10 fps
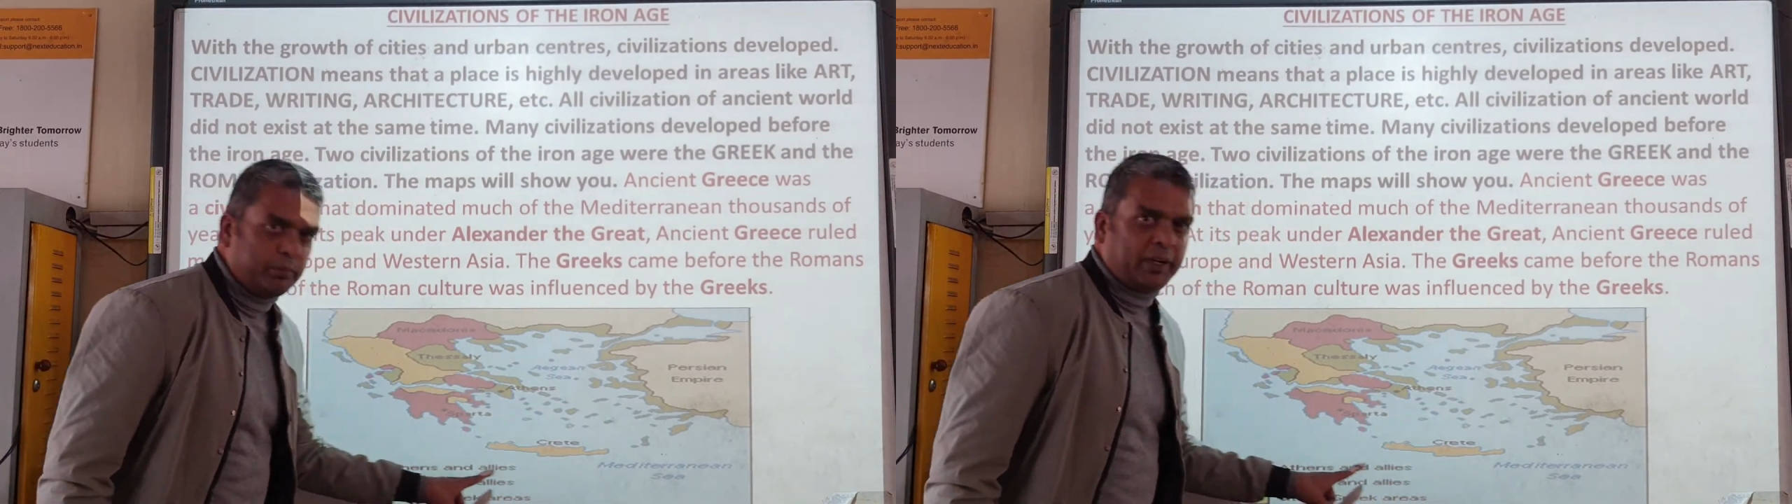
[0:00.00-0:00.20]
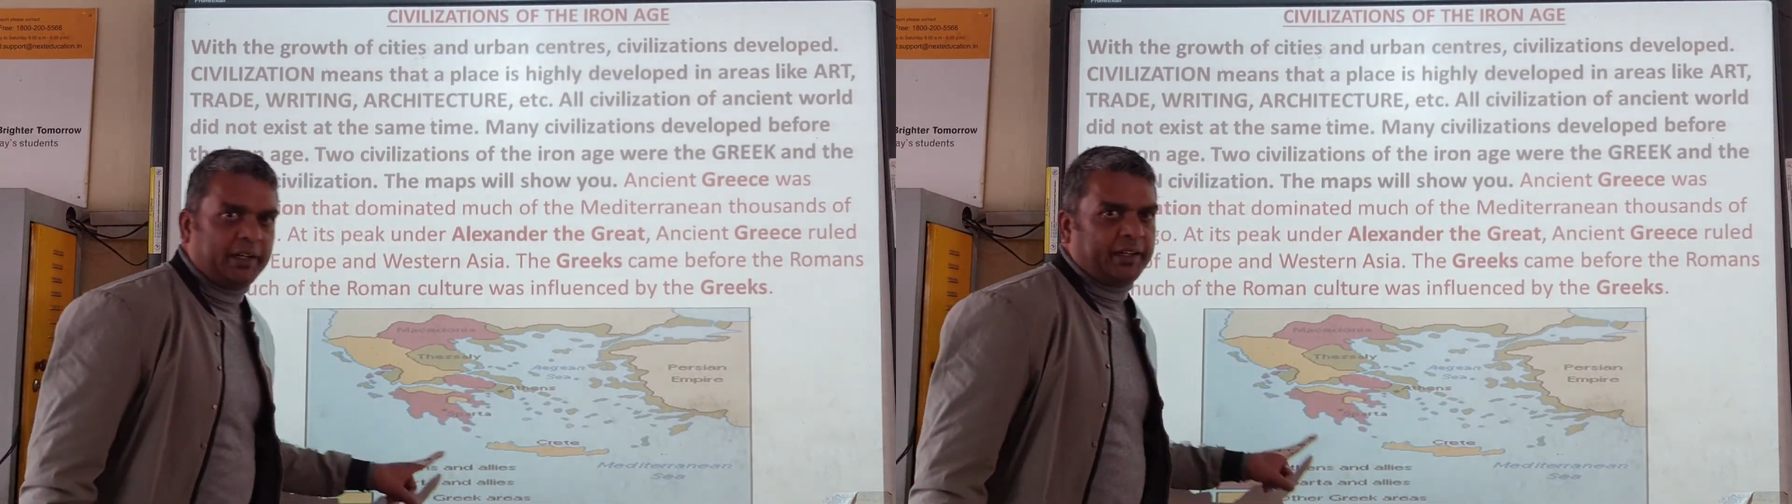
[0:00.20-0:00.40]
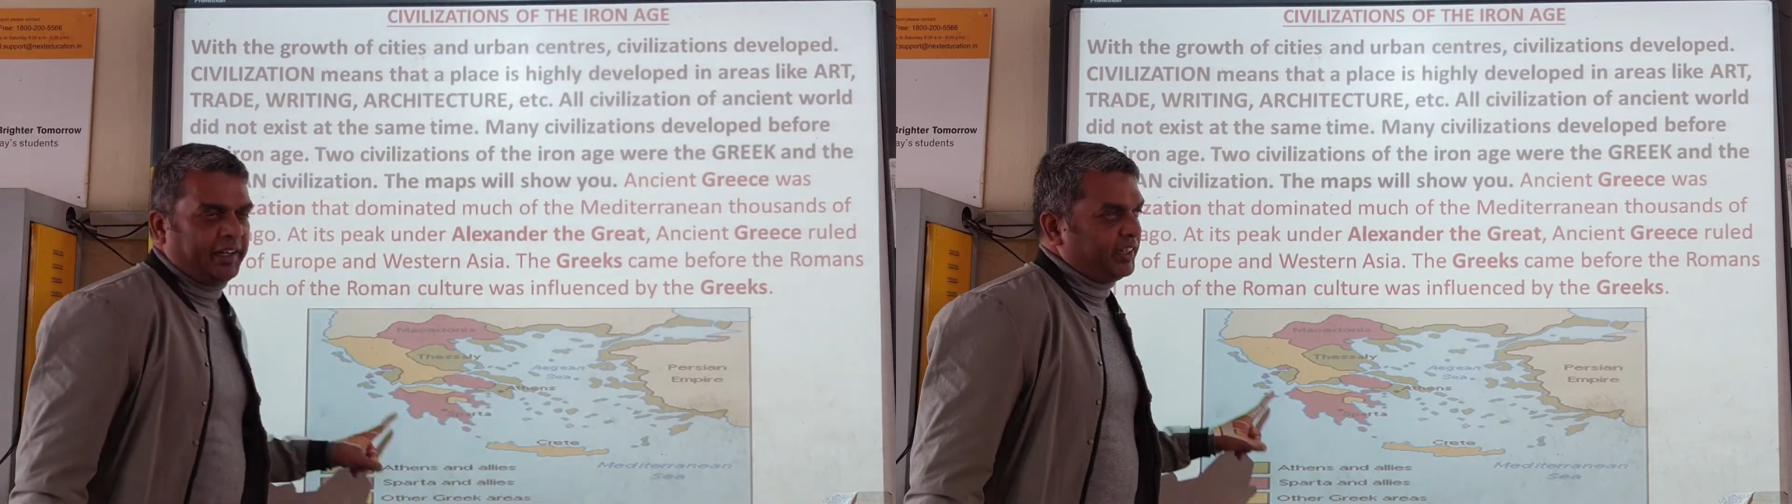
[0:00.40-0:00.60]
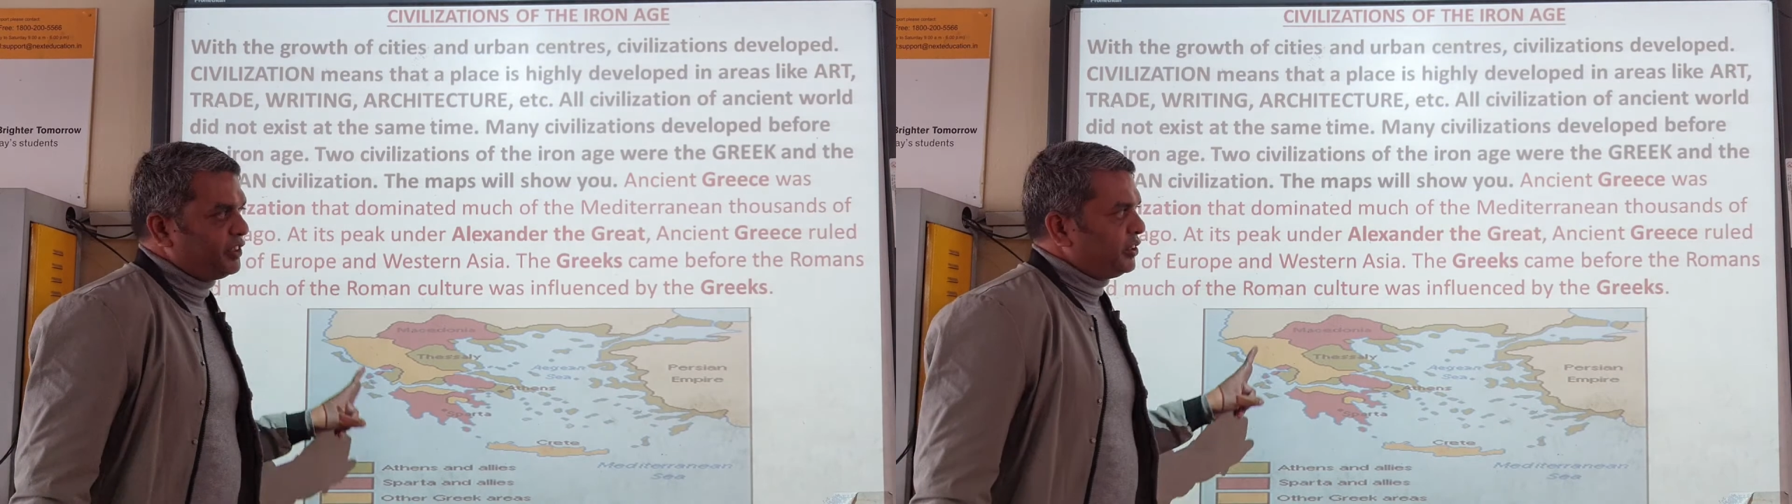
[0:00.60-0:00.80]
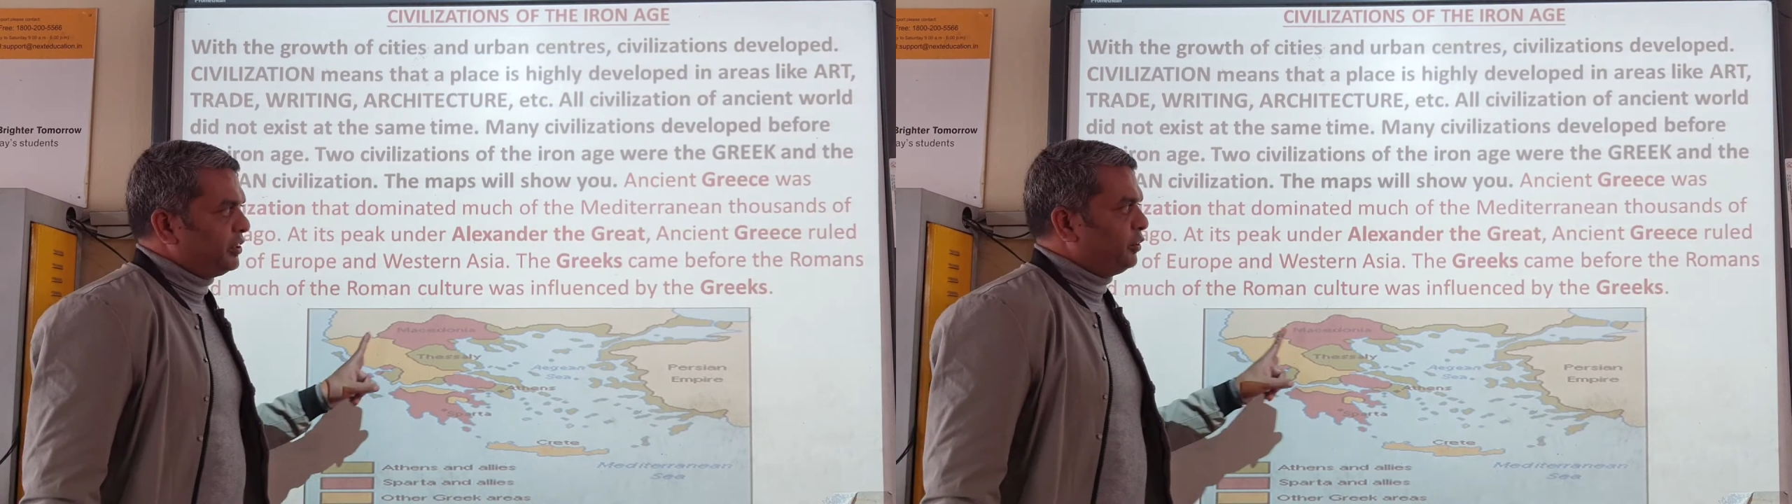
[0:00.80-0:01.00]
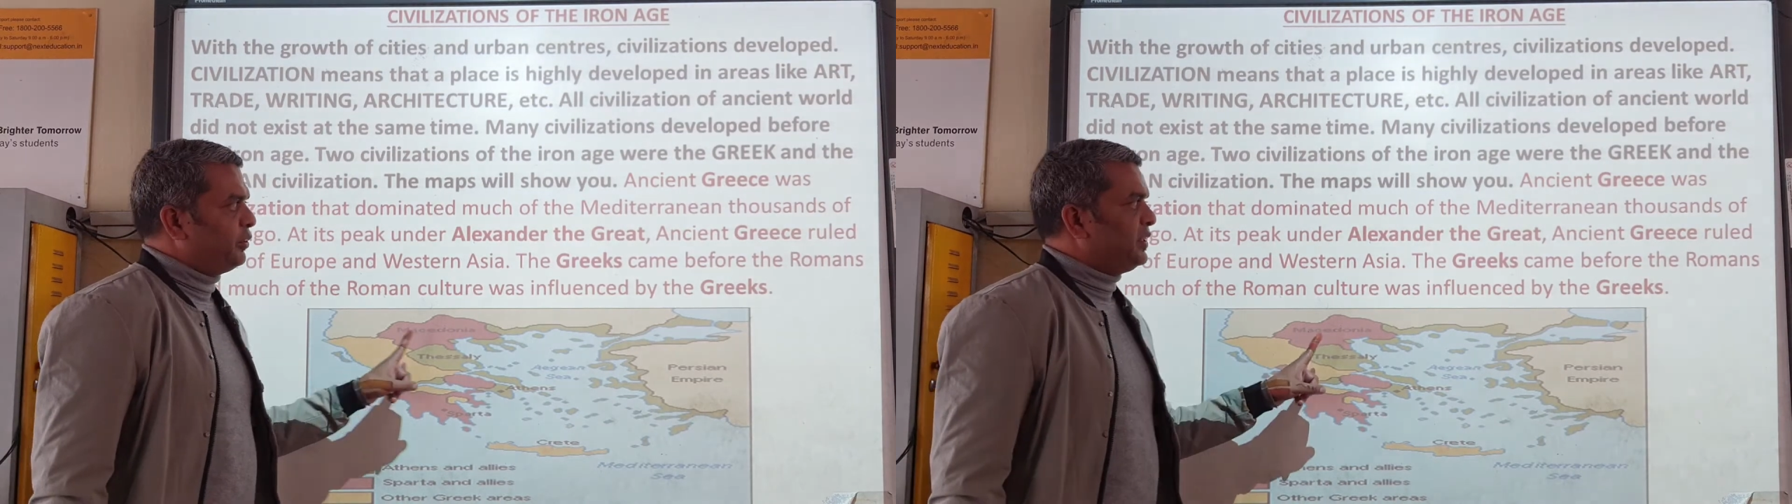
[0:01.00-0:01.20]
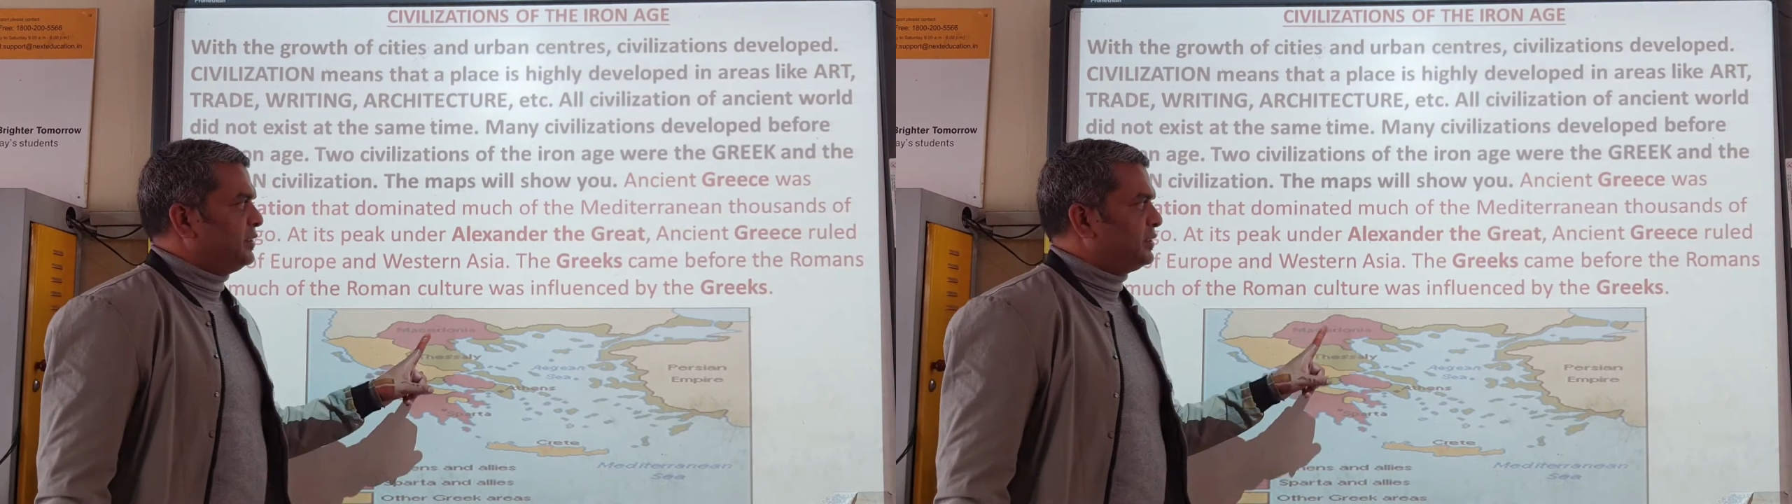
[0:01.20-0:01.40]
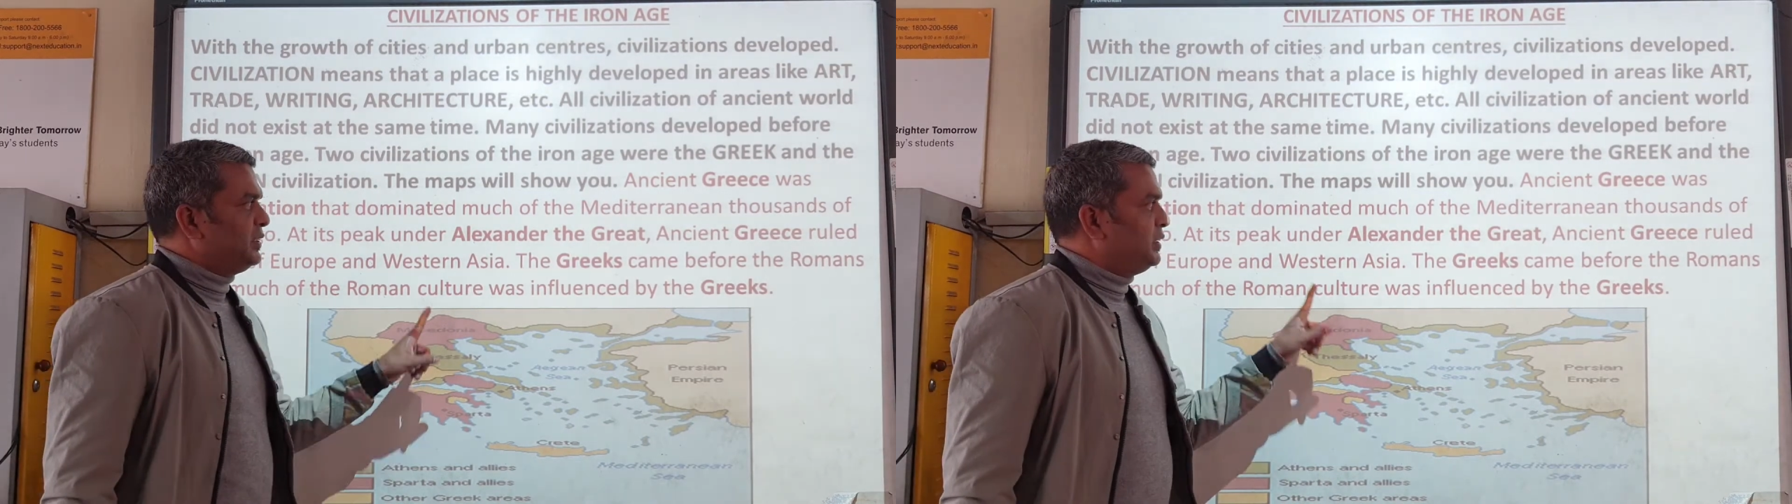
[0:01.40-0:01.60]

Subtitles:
by ancient Greece,